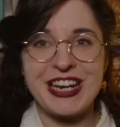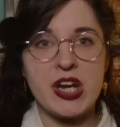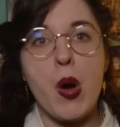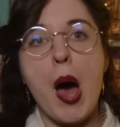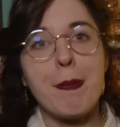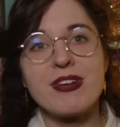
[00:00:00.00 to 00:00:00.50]

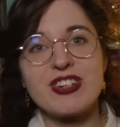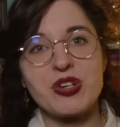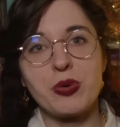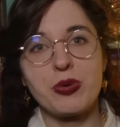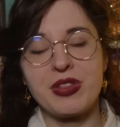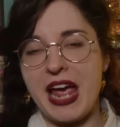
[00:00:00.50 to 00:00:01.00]
You know, up
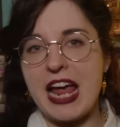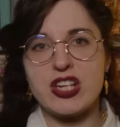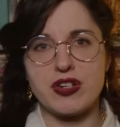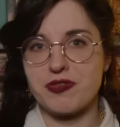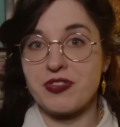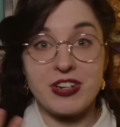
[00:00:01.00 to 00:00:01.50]
until the
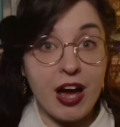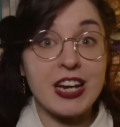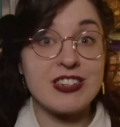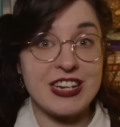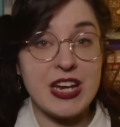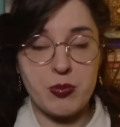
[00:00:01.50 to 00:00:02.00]
age of
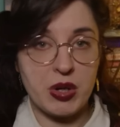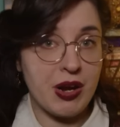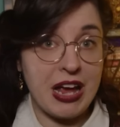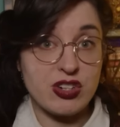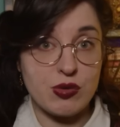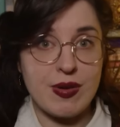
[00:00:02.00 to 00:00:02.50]
nineteen when I
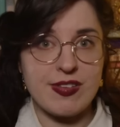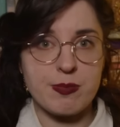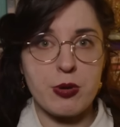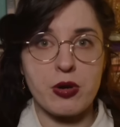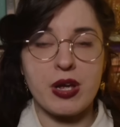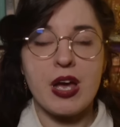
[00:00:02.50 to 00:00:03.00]
actually read this
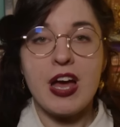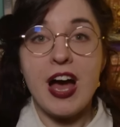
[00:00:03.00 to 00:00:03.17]
book,